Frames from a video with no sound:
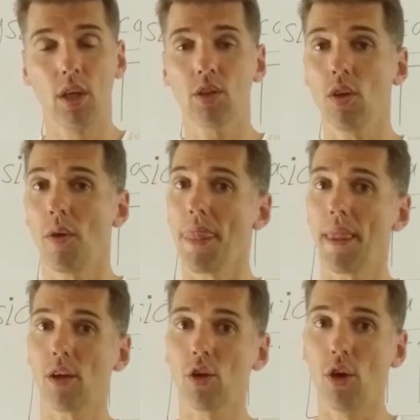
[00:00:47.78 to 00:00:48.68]
So
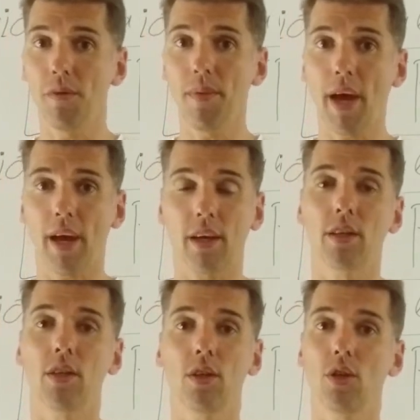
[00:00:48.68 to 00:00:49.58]
going back
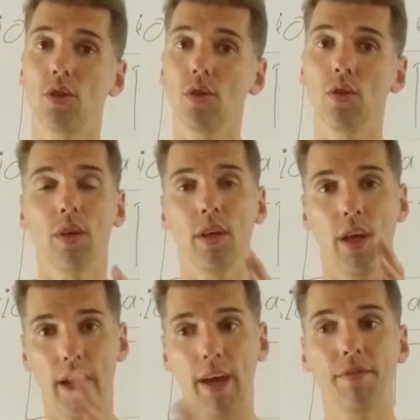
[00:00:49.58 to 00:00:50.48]
to
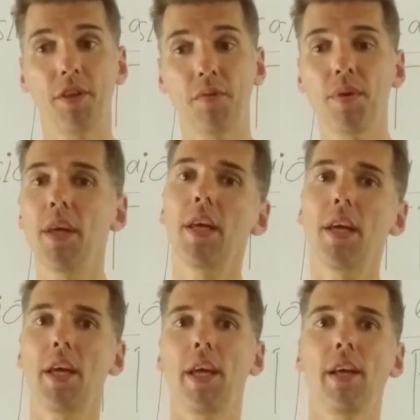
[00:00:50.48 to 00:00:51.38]

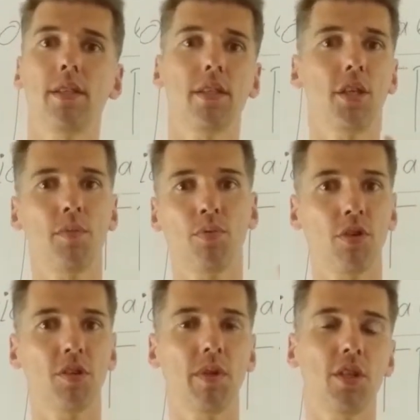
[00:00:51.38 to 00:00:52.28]
FTP is the
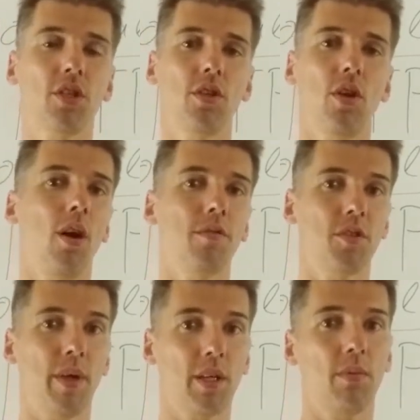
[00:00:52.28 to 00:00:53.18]
approximation of
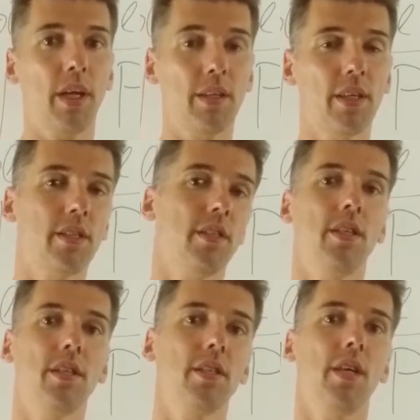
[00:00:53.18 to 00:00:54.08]
the maximum lactate
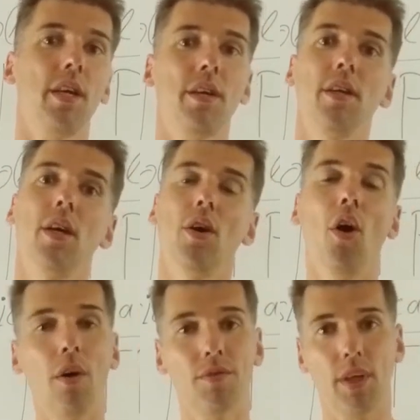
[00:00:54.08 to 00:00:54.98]
steady state
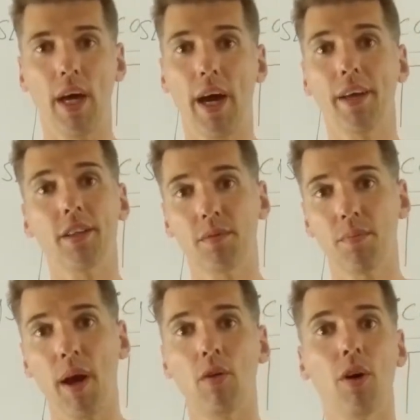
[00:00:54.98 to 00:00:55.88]
of the highest
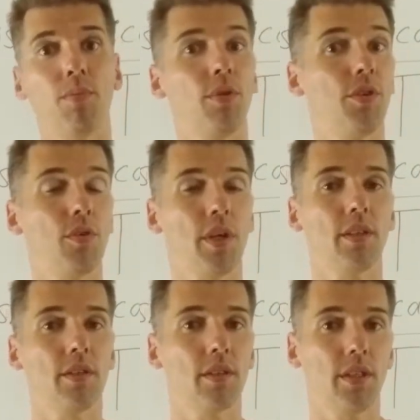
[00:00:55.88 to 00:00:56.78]
power output you
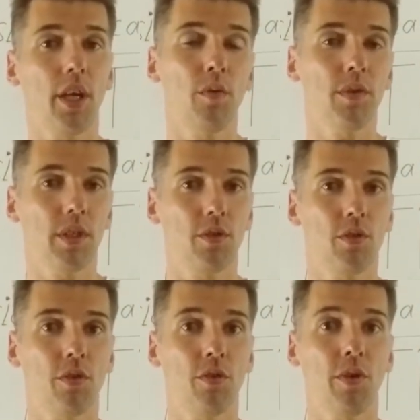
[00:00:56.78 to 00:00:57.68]
can sustain without
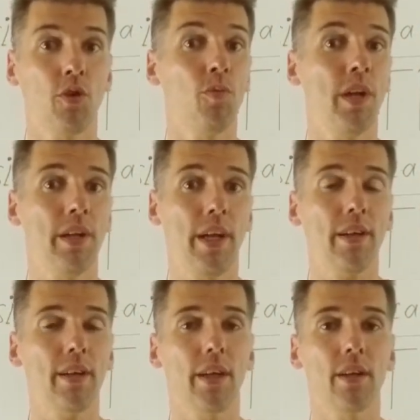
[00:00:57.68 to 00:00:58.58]
accumulated
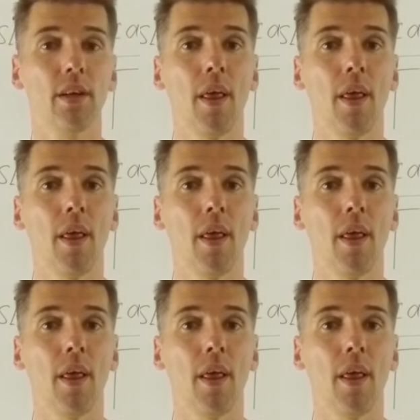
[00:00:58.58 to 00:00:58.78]
lactate.